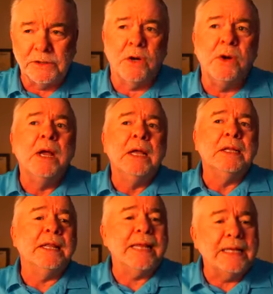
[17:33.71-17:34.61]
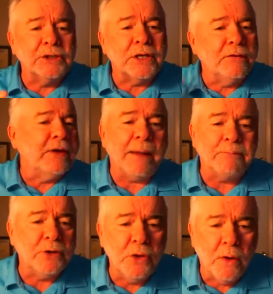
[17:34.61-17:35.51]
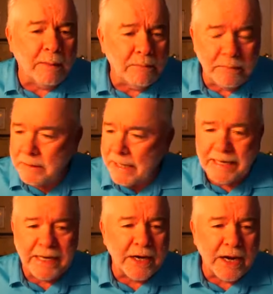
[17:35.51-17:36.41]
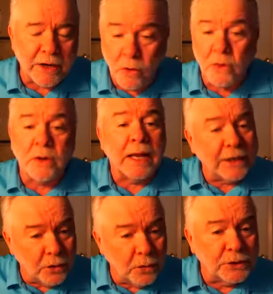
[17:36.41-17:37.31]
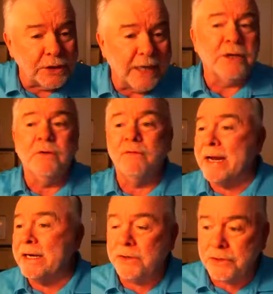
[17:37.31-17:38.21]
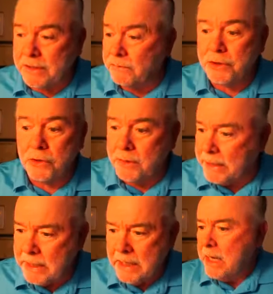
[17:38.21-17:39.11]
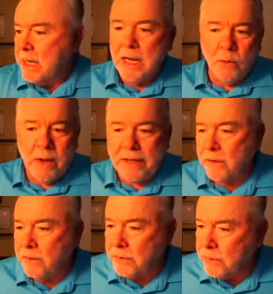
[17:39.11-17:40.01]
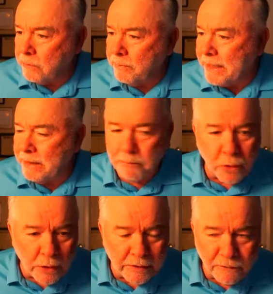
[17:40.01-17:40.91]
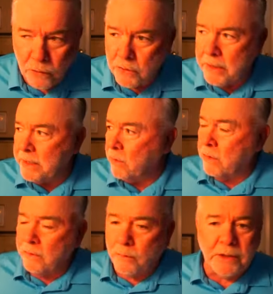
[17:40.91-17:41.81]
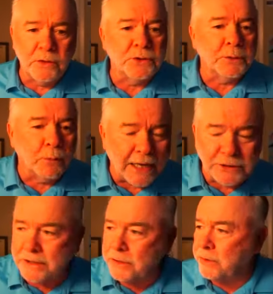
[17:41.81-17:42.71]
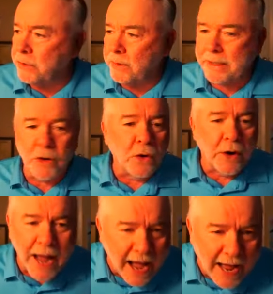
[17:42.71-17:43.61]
So the things that have kept you up late at night, or like you were saying, you find yourself doing, uh, whether you're being employed for it or whether there's a project you're doing or not,